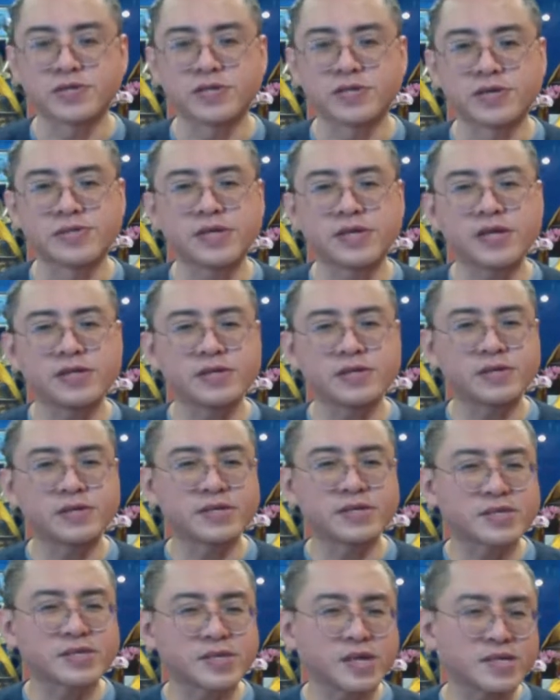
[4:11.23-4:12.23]
Now, that
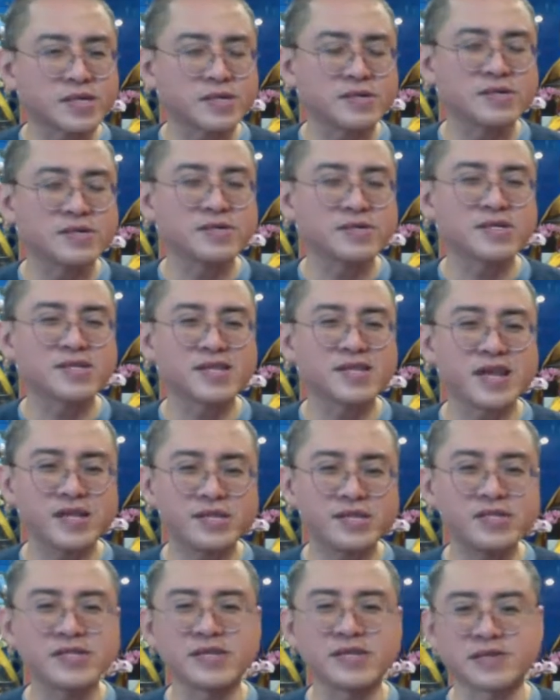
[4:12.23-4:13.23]
subtle
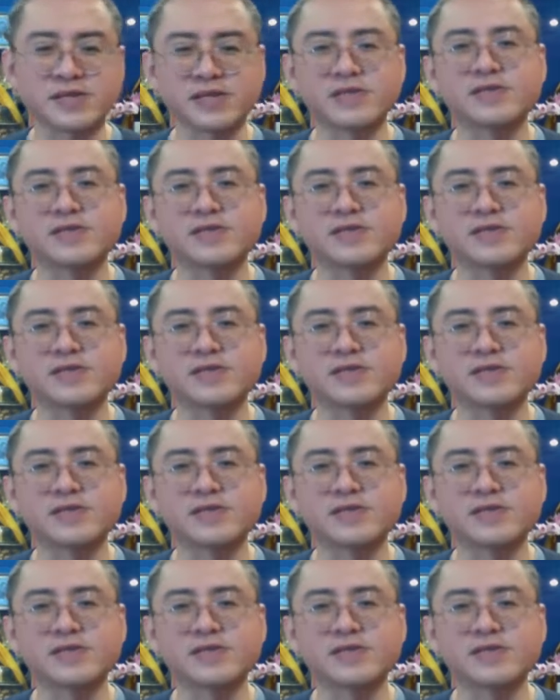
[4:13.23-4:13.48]
tensing